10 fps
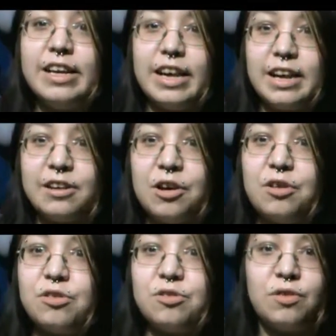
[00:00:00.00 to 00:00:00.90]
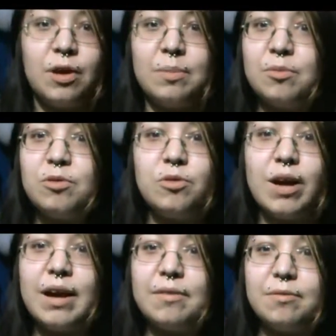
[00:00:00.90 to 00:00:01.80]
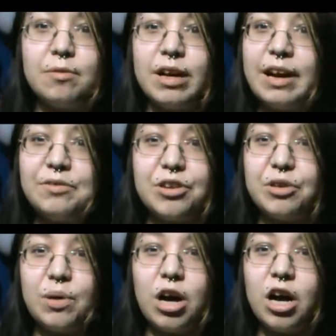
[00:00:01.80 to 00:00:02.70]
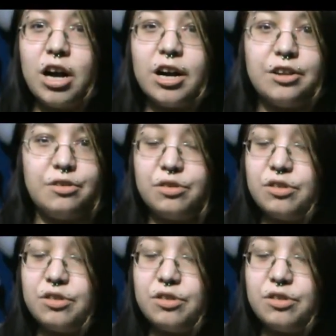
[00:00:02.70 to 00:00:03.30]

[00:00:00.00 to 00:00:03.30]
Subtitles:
It goes from wherever you are, you